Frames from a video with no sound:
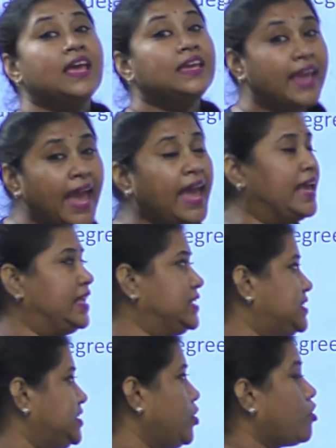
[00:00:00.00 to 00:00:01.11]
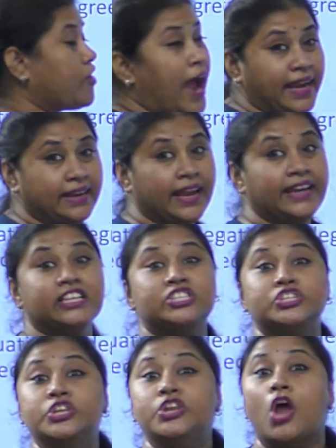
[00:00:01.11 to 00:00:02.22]
Yes, you're right. It is
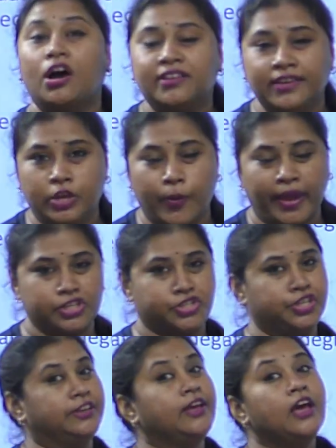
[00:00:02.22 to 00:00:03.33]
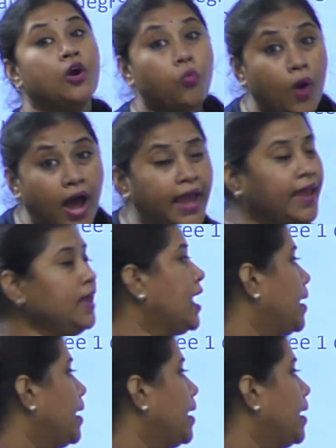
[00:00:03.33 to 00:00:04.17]
not an equation. Why?